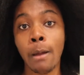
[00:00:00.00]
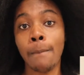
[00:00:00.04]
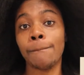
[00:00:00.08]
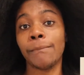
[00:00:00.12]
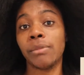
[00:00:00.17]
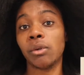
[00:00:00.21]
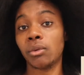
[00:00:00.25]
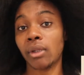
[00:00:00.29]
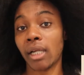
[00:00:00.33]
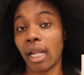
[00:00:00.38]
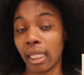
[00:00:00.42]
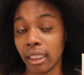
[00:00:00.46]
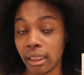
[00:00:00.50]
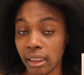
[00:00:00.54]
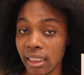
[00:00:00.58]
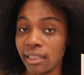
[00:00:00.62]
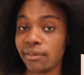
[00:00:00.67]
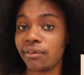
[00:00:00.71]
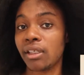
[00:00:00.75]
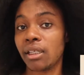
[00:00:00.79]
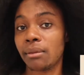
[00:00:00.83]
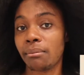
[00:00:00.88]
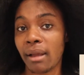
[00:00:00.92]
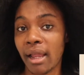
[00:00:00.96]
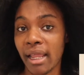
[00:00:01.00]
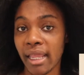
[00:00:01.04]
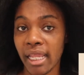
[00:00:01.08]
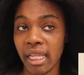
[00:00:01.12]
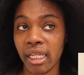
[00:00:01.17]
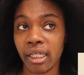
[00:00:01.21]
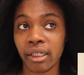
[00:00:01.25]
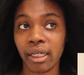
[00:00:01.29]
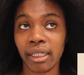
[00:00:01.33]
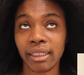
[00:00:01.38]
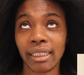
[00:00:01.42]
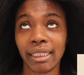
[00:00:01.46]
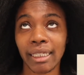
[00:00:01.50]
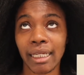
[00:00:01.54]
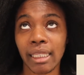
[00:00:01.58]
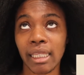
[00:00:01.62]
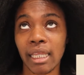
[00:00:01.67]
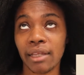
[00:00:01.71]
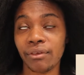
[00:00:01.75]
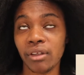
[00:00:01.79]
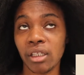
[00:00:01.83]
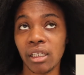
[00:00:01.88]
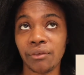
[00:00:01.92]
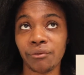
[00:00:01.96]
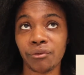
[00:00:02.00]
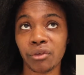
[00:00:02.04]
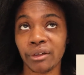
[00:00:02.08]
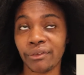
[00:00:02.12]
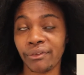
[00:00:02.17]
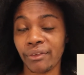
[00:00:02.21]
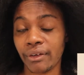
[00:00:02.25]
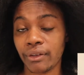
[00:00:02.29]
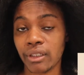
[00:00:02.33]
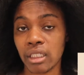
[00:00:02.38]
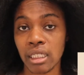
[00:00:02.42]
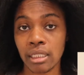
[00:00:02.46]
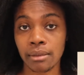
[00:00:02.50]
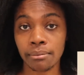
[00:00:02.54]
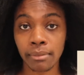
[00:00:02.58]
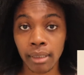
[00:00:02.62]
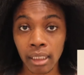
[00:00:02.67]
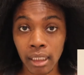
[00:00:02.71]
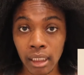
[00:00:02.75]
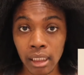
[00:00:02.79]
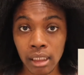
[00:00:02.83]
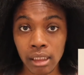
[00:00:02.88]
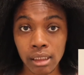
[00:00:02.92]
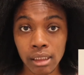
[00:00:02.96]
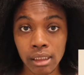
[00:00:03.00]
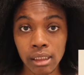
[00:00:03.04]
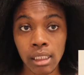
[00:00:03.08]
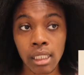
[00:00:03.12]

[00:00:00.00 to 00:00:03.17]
But when I leave it in my hair, I think I left it in for 15 minutes.